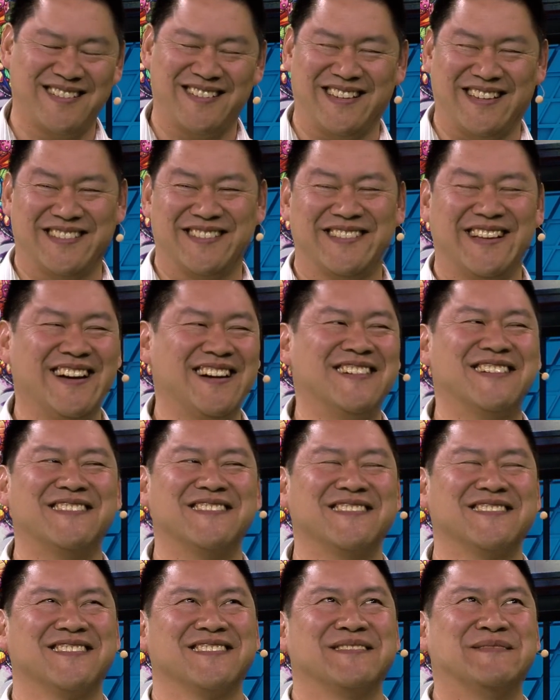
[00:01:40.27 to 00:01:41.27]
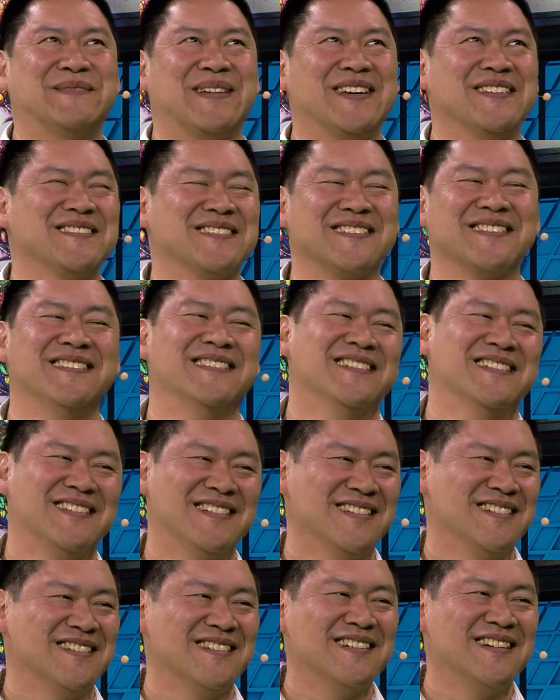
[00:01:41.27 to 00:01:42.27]
and now it's just amazing.
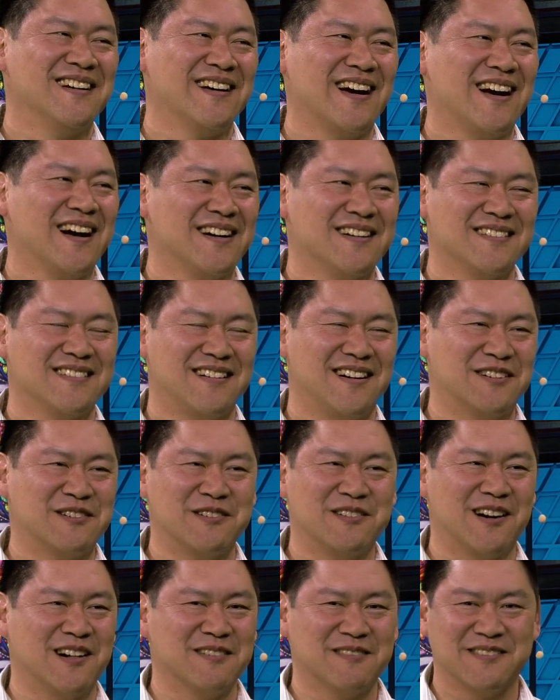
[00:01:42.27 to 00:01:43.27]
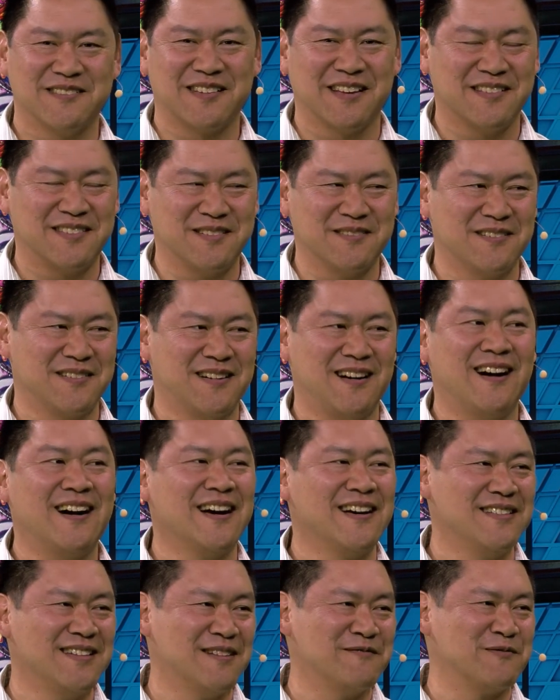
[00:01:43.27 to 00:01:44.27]
Yeah, hundred dollars gets you a
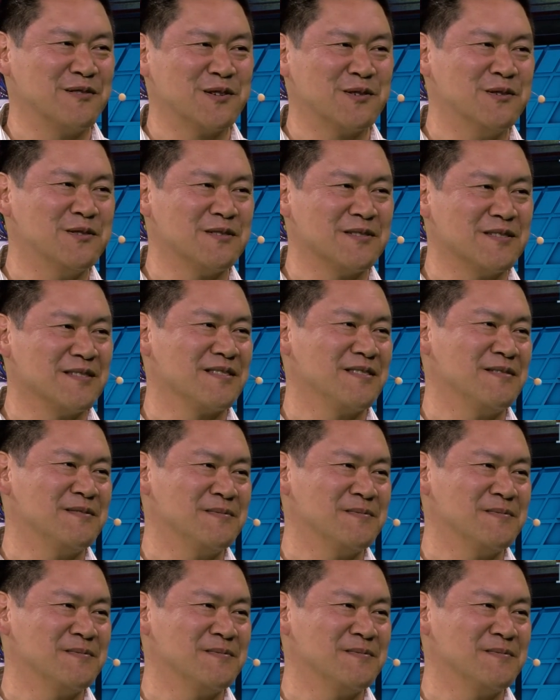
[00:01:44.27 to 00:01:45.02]
high def recorder. So